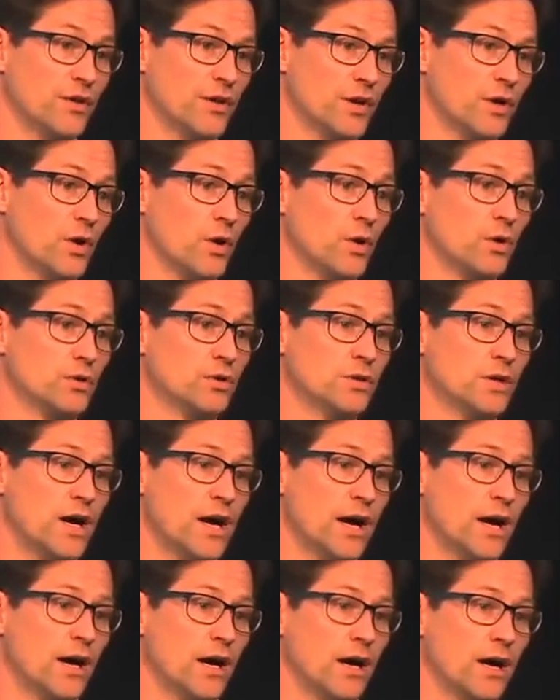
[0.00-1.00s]
the
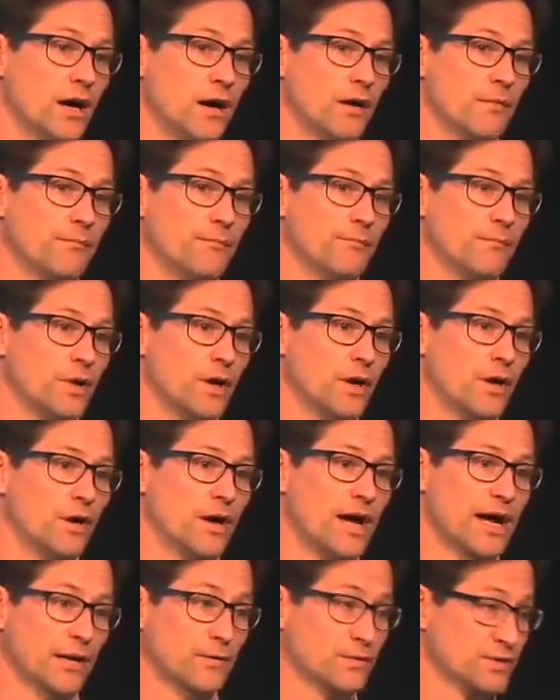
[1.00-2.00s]
whole
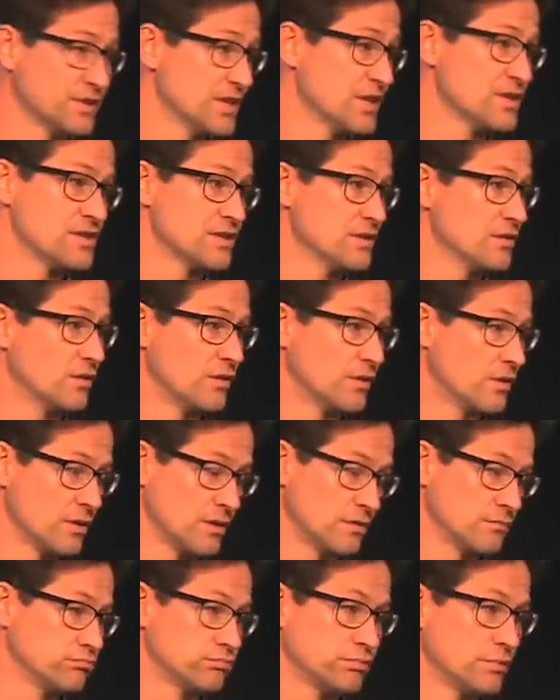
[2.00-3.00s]
acquisition
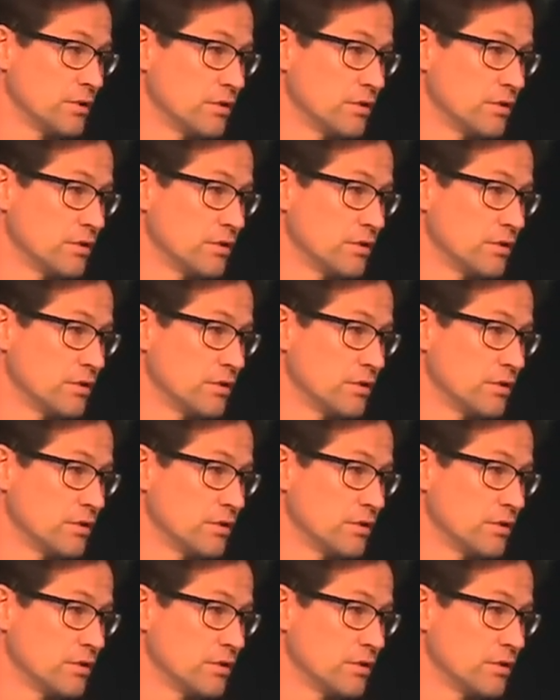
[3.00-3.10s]
or